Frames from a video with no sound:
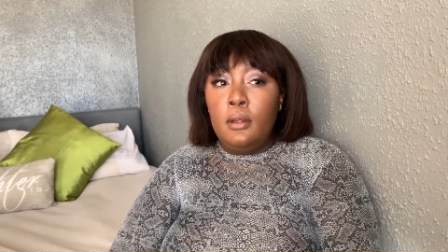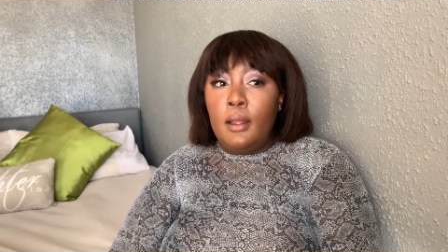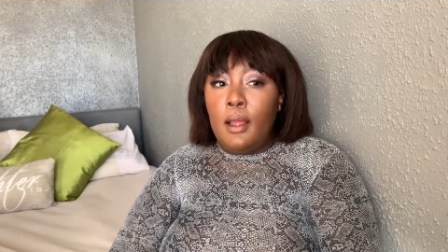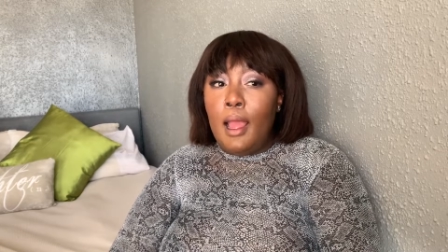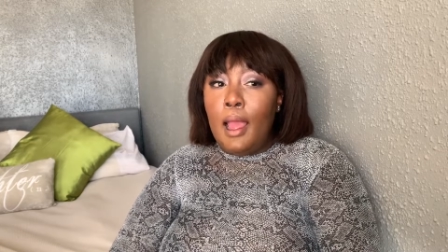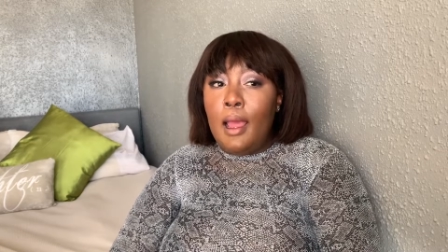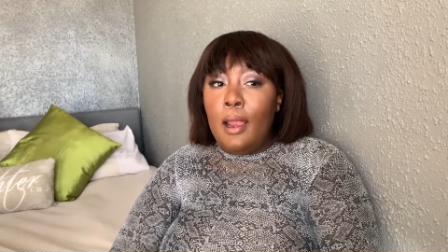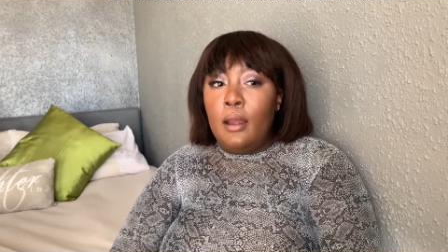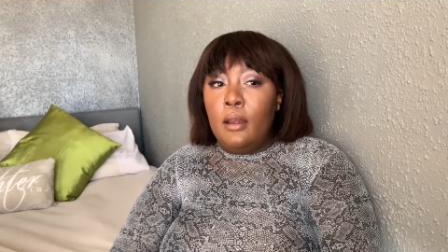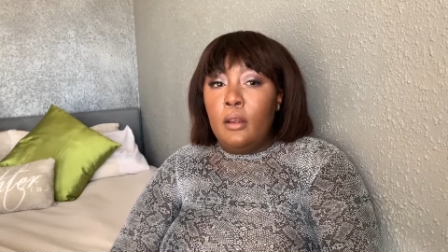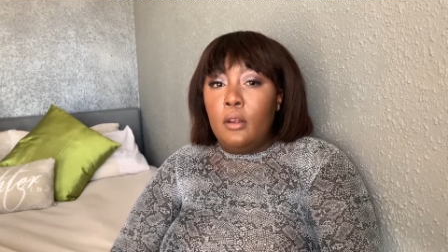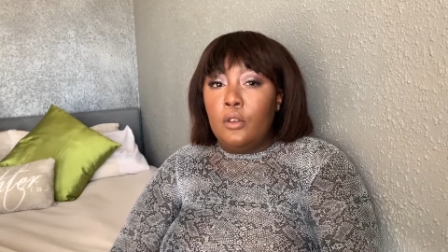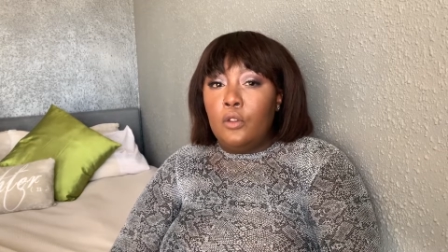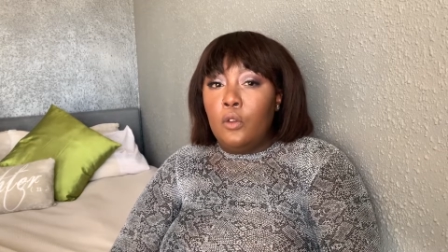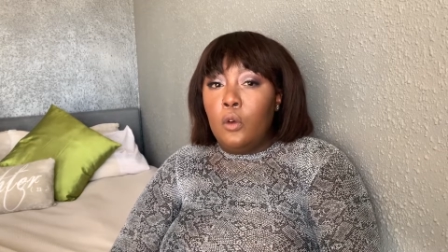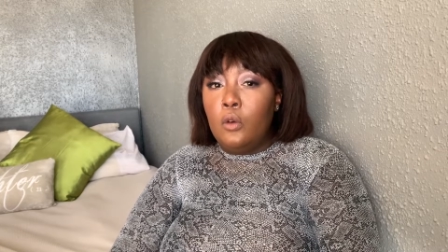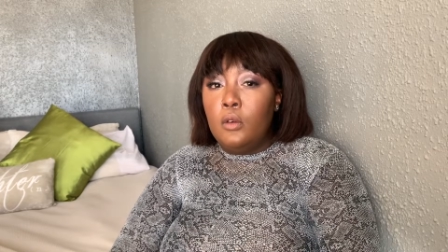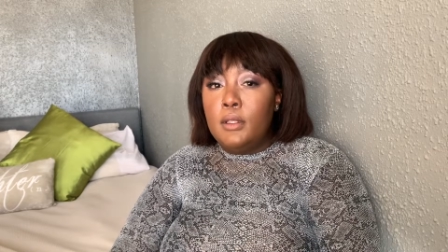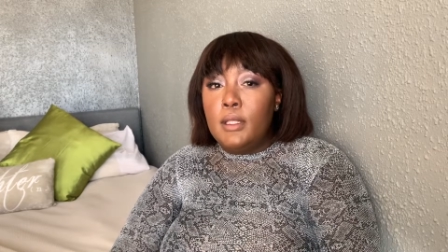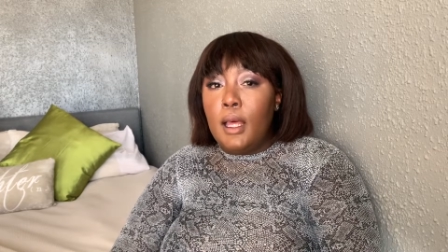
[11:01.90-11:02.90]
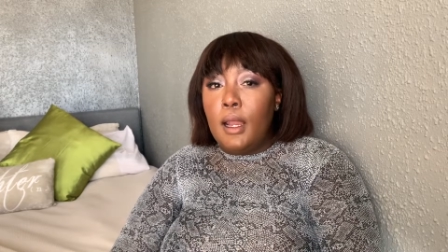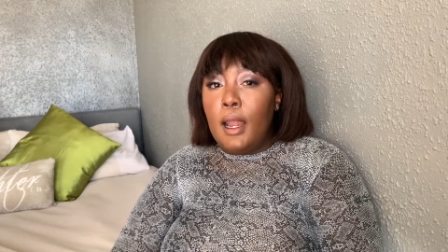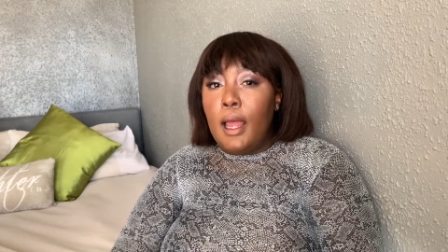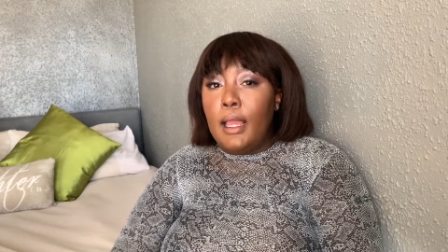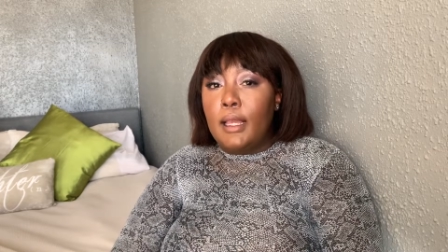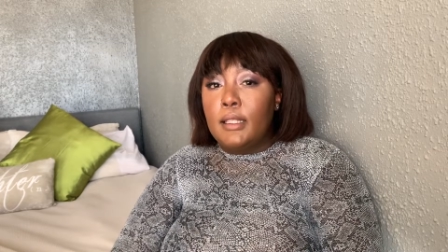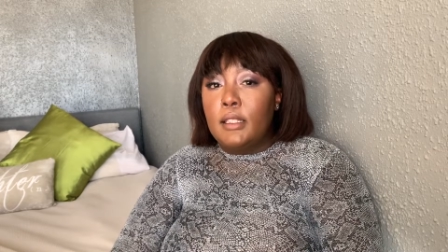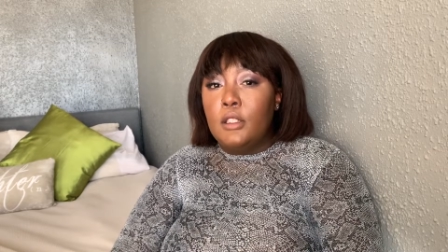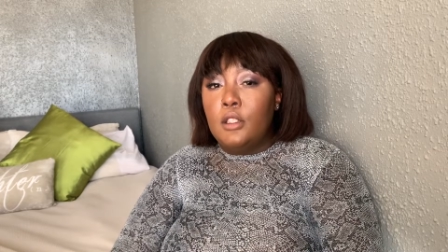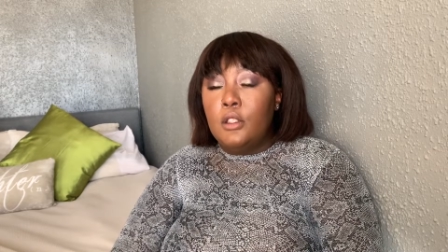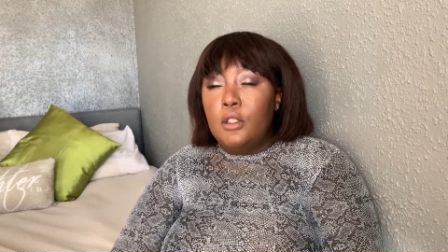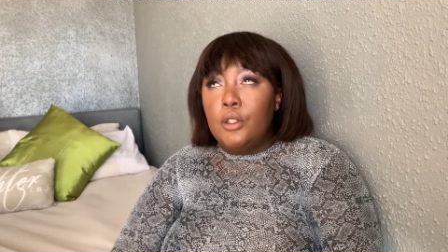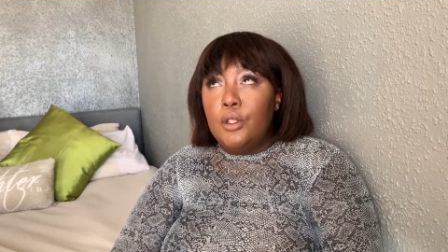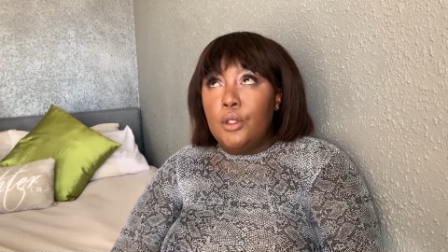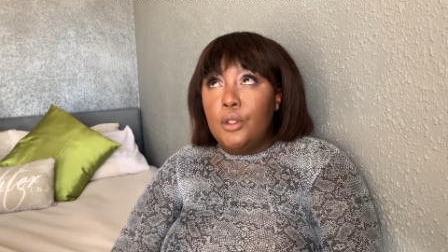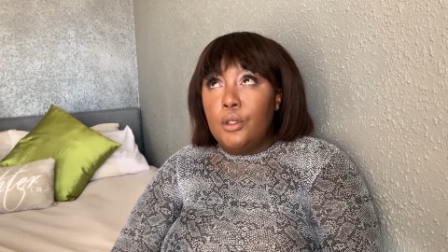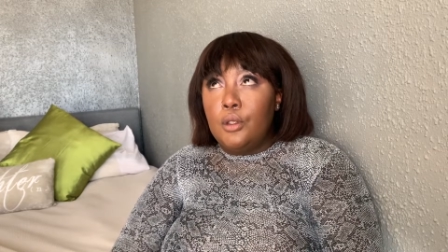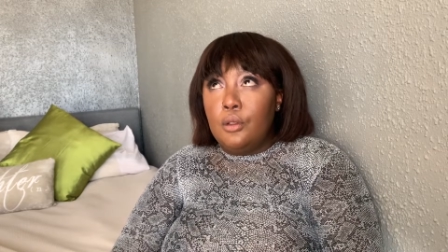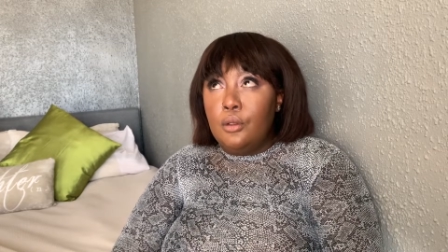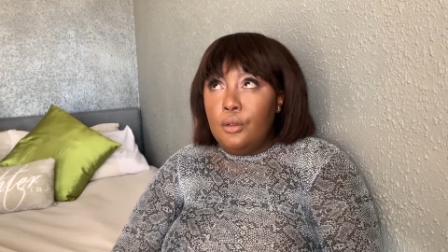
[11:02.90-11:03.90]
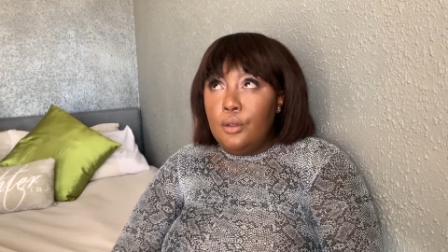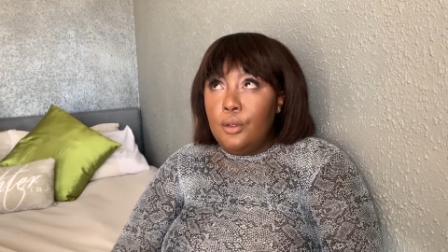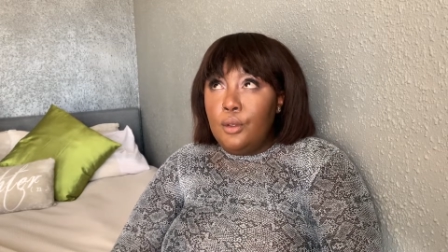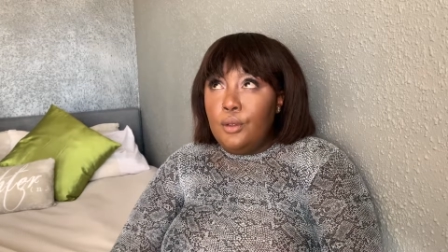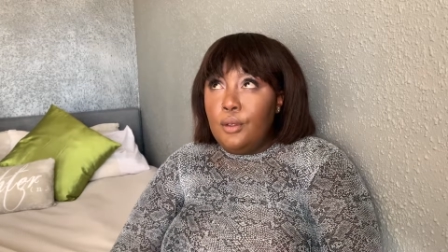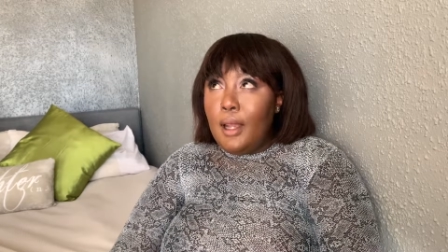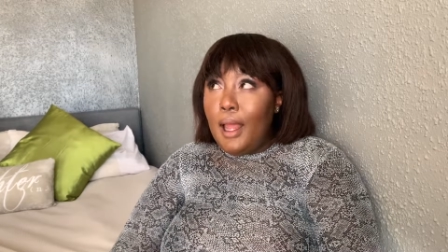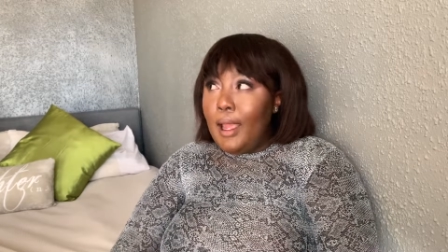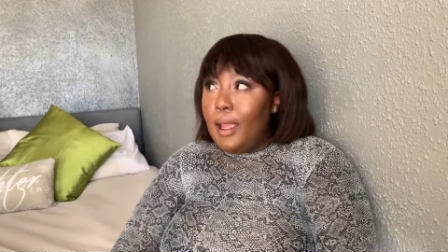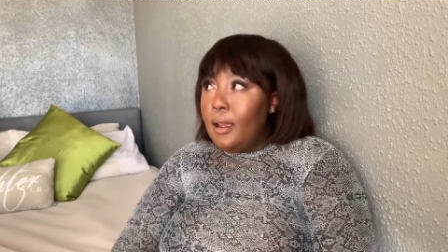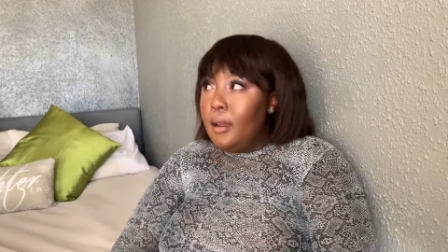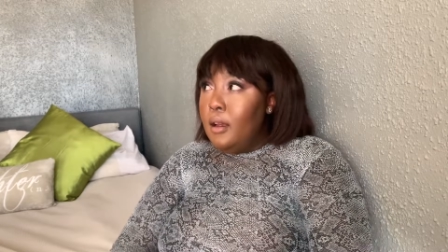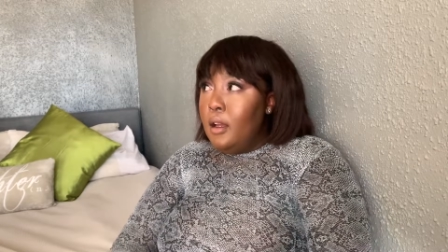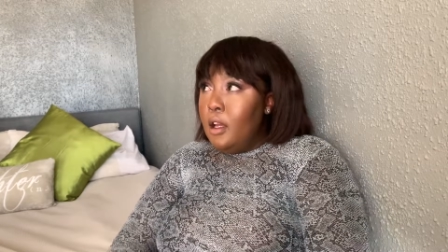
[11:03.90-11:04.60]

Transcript: and those are like like